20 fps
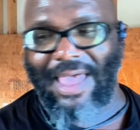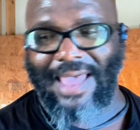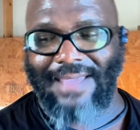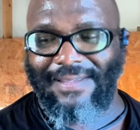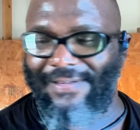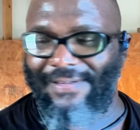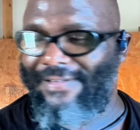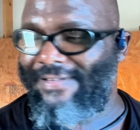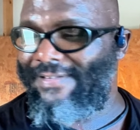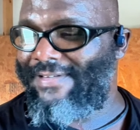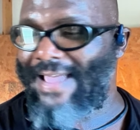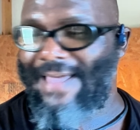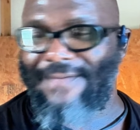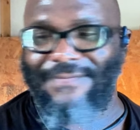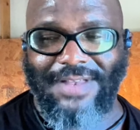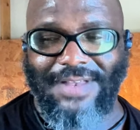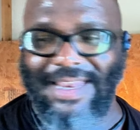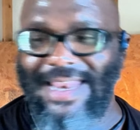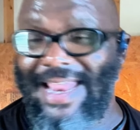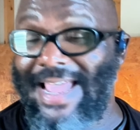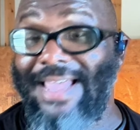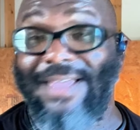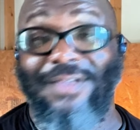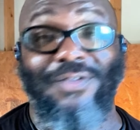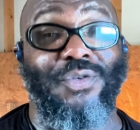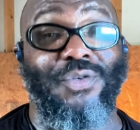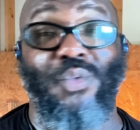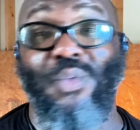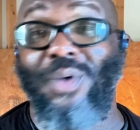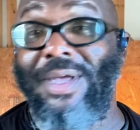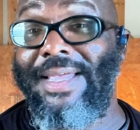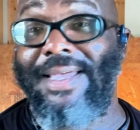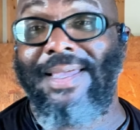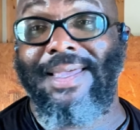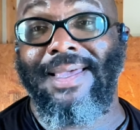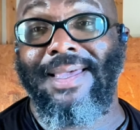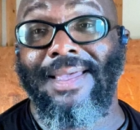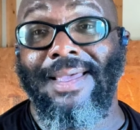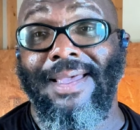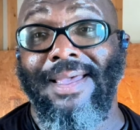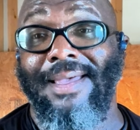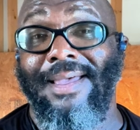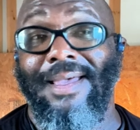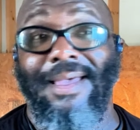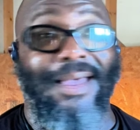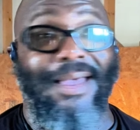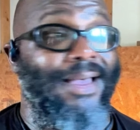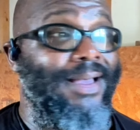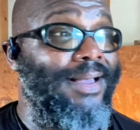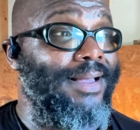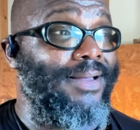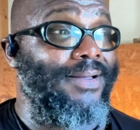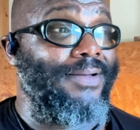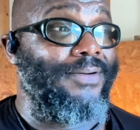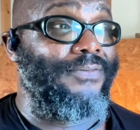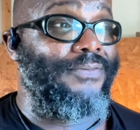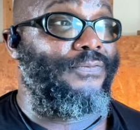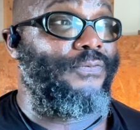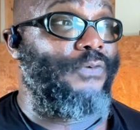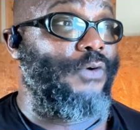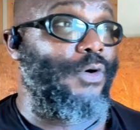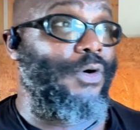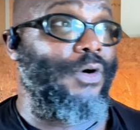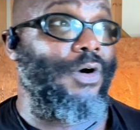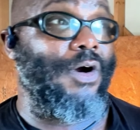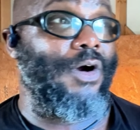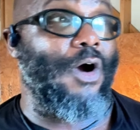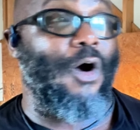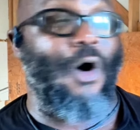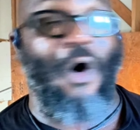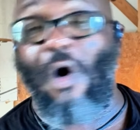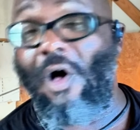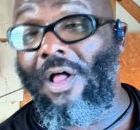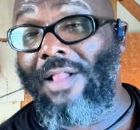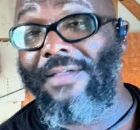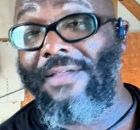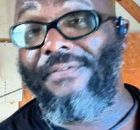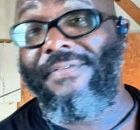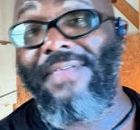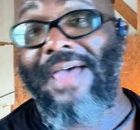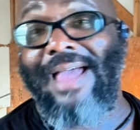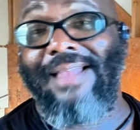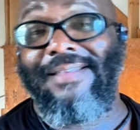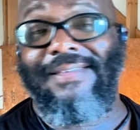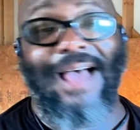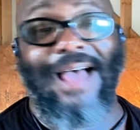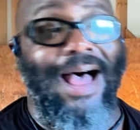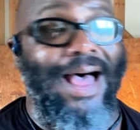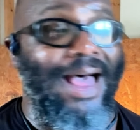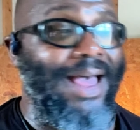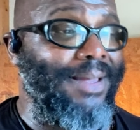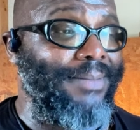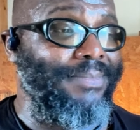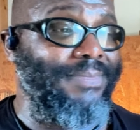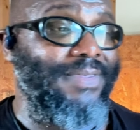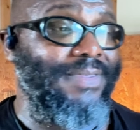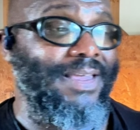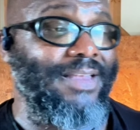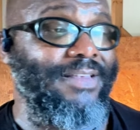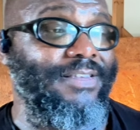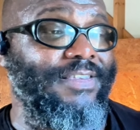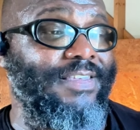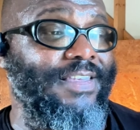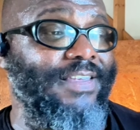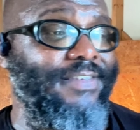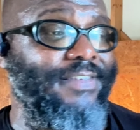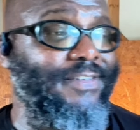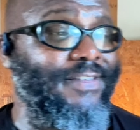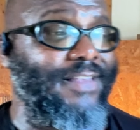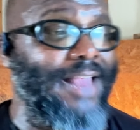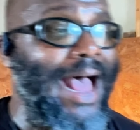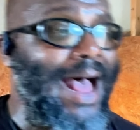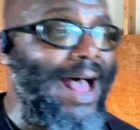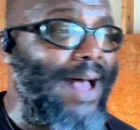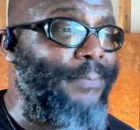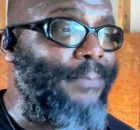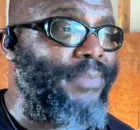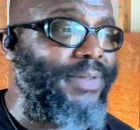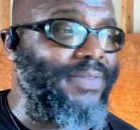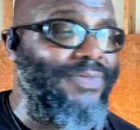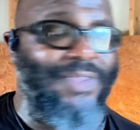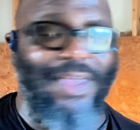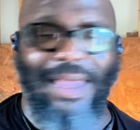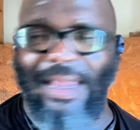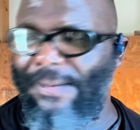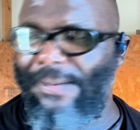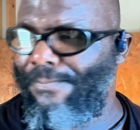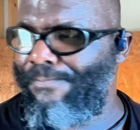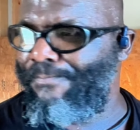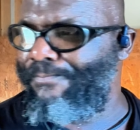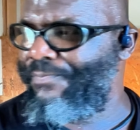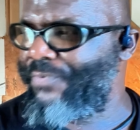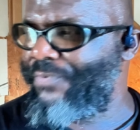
7 days a week for all of that time, then to stop and then